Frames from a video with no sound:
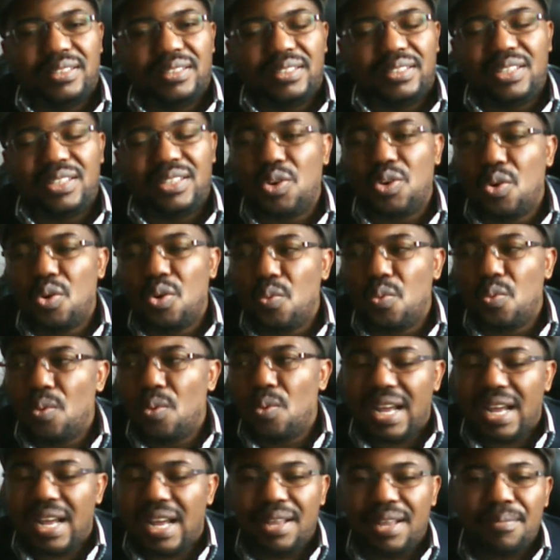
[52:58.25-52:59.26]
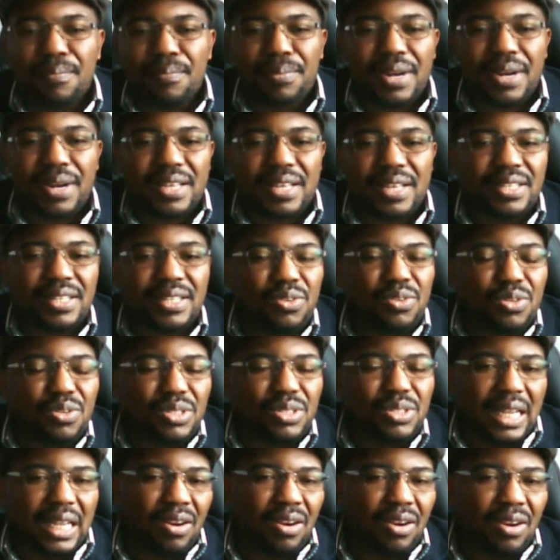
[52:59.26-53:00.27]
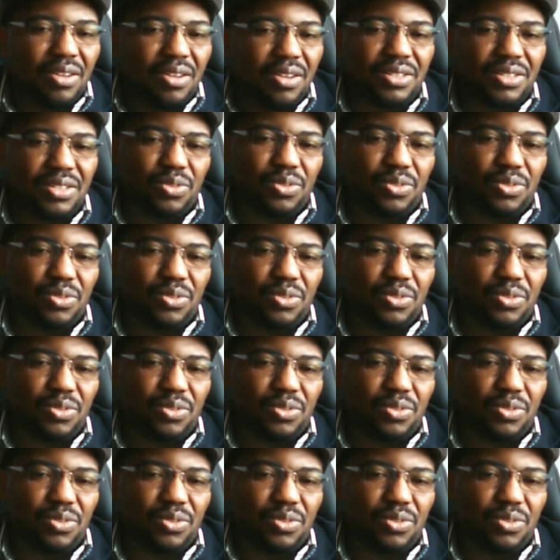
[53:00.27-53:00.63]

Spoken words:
The whole world are embracing new technology